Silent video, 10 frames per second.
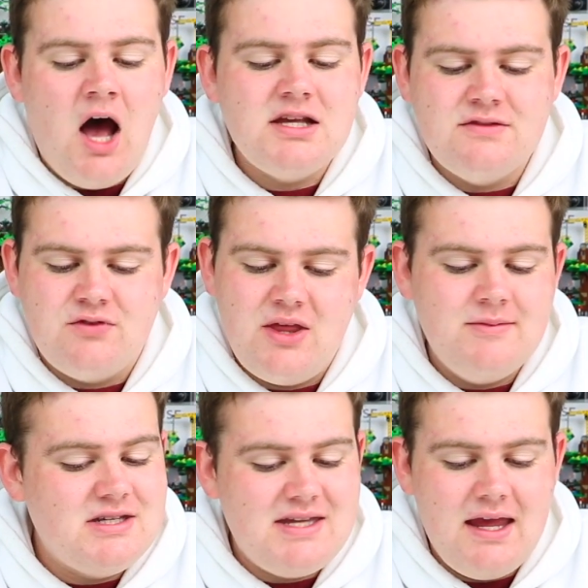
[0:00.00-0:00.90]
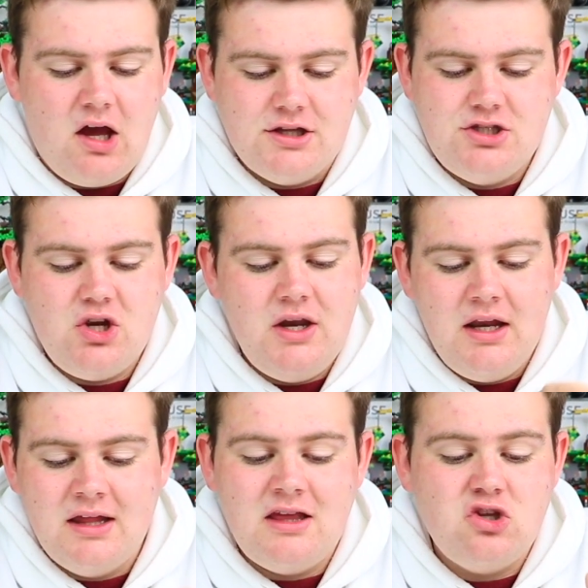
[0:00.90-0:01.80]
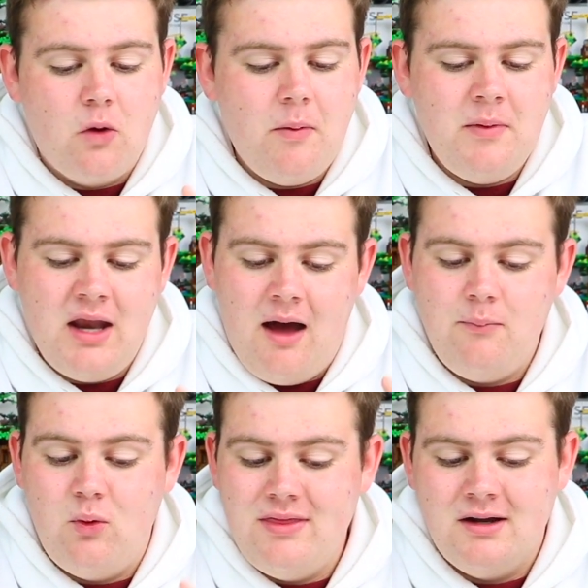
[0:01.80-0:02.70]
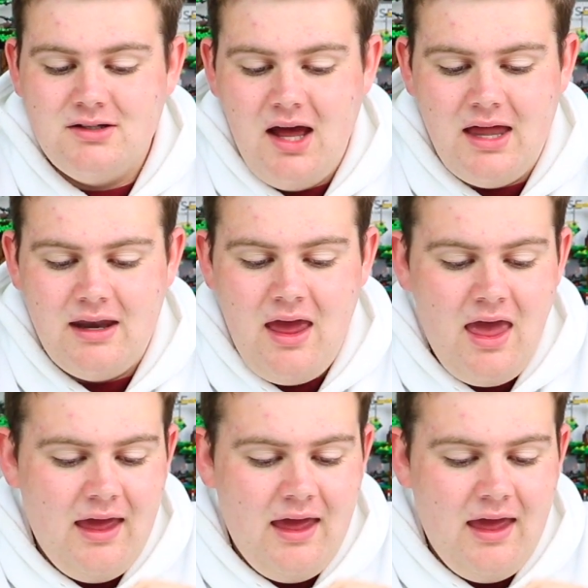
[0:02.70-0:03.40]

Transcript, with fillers: awesome for them to stay concentrated and get the dopamine up when they're done.